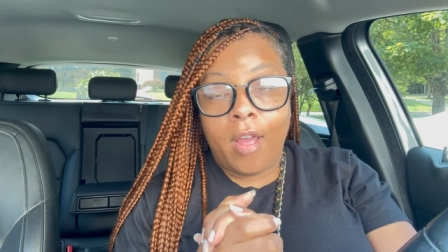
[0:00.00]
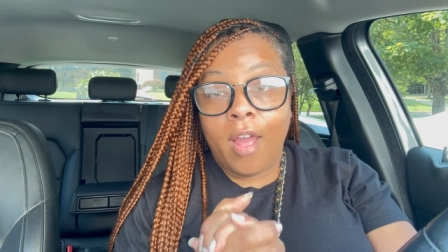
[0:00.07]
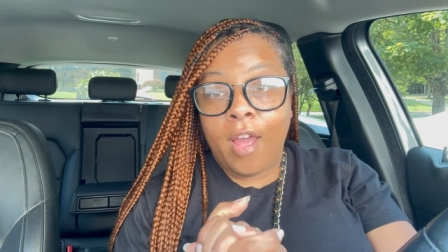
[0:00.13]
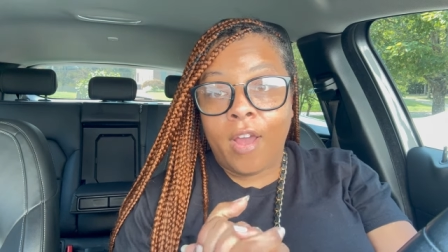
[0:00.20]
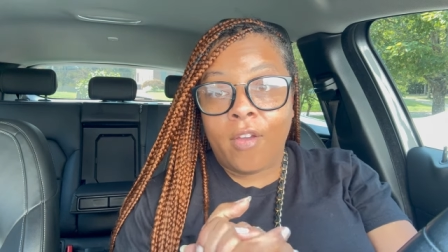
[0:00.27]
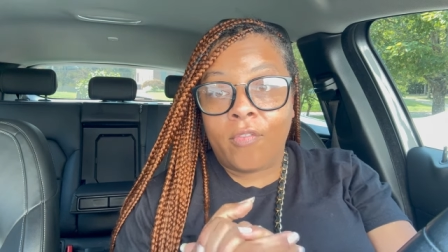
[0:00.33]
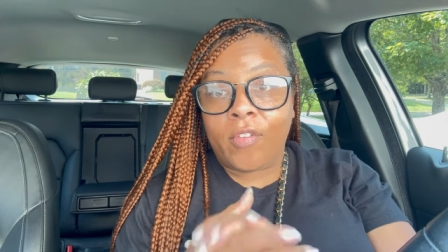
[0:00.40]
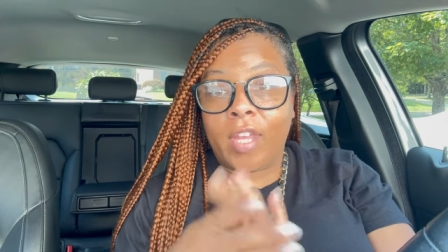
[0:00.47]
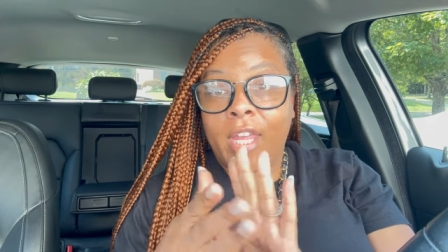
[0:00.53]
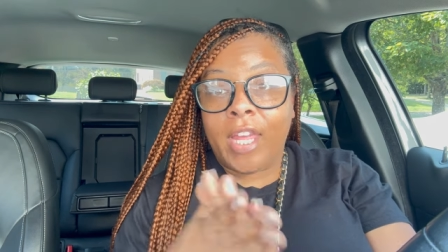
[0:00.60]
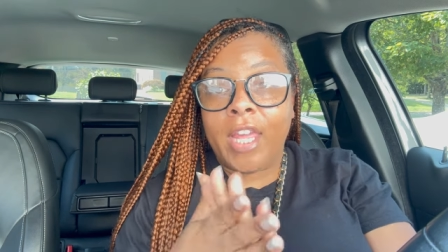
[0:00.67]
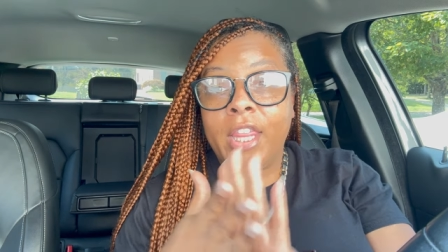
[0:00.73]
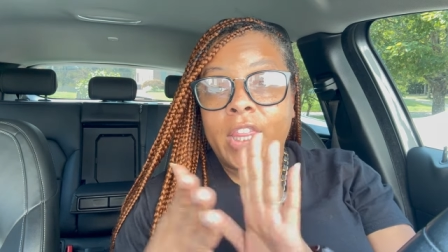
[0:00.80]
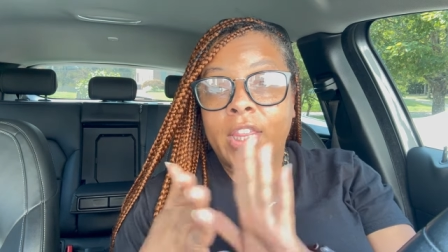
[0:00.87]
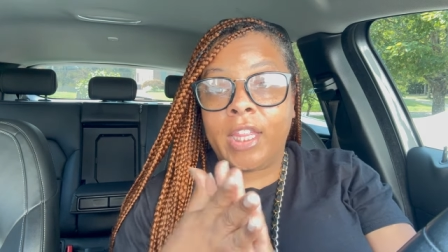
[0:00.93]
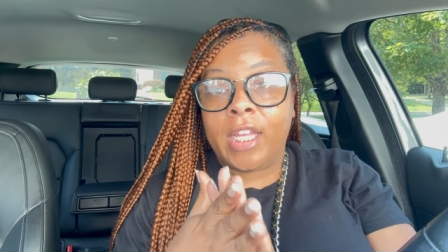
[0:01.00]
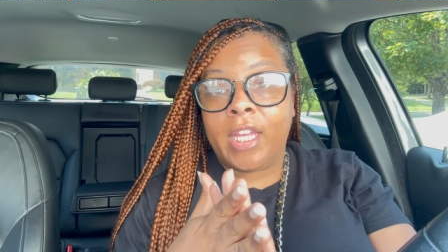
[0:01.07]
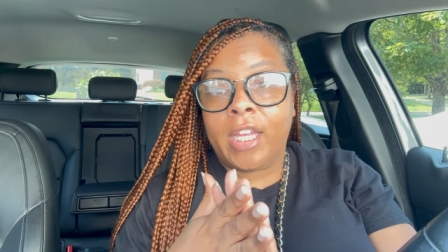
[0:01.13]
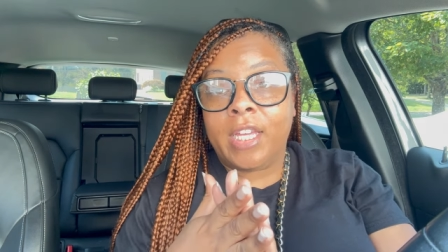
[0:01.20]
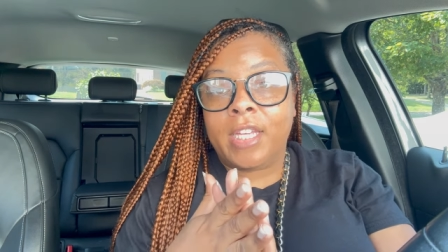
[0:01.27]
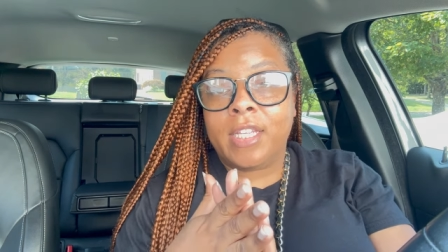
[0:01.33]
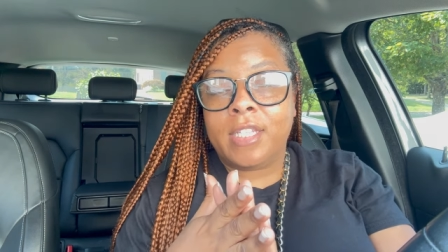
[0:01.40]
of Keith
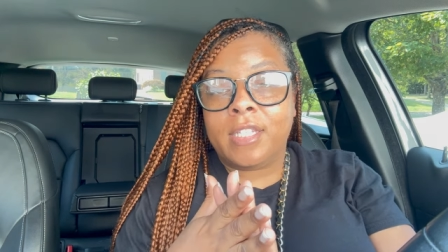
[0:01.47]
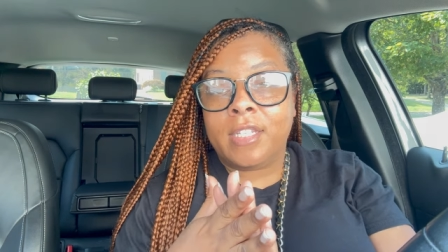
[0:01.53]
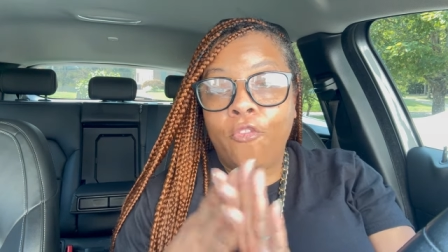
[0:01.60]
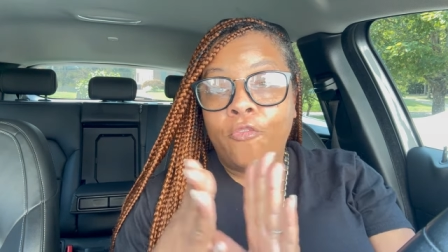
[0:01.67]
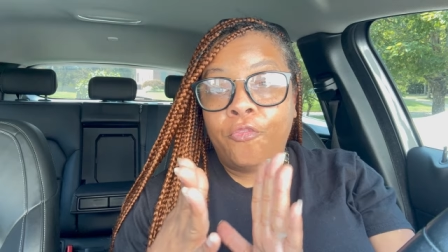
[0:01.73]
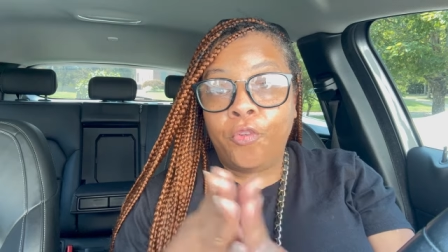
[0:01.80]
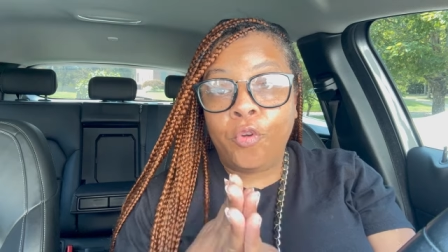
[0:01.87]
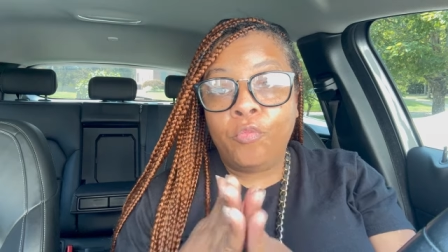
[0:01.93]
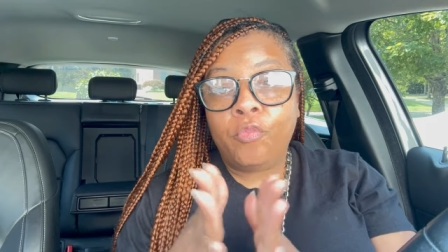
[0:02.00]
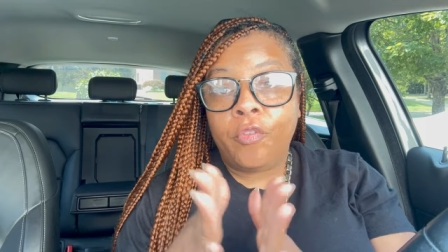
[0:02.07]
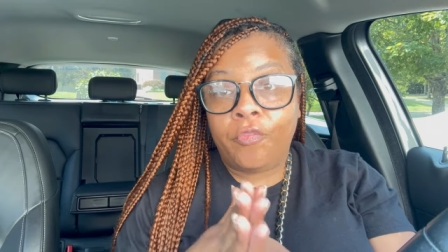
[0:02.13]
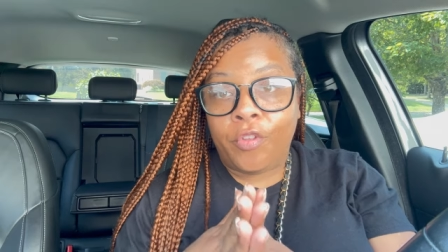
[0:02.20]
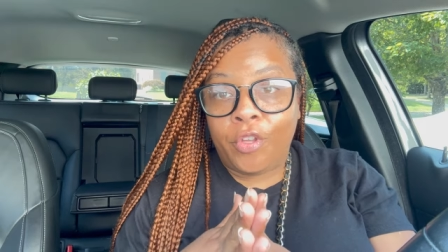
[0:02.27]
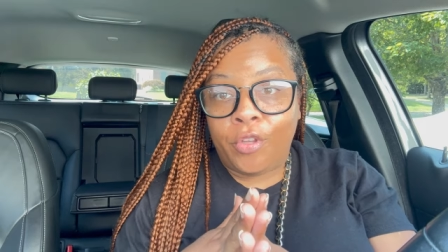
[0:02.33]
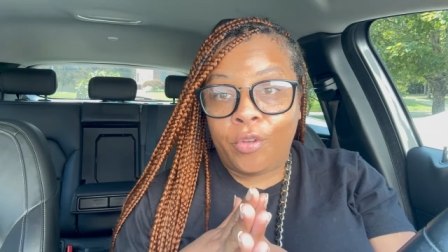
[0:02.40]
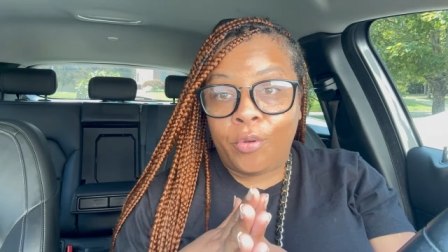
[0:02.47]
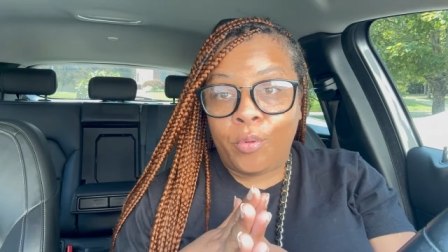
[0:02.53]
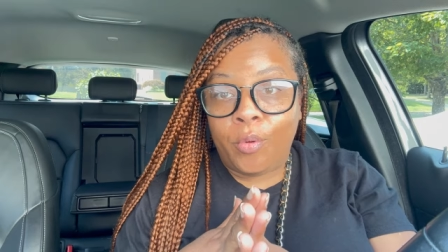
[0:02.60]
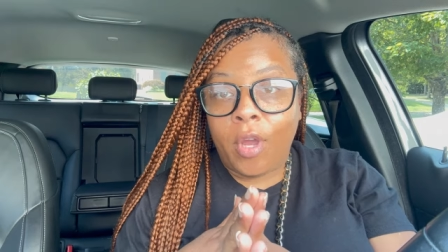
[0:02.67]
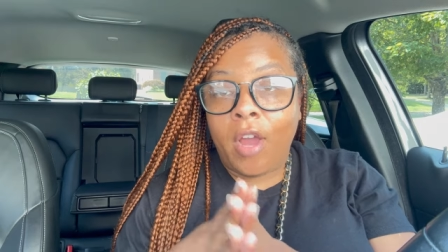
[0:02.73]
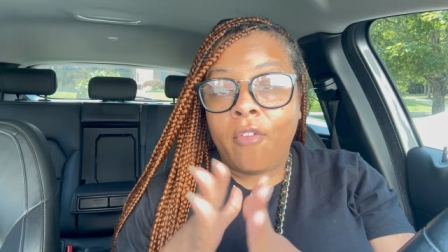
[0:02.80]
Lee's food review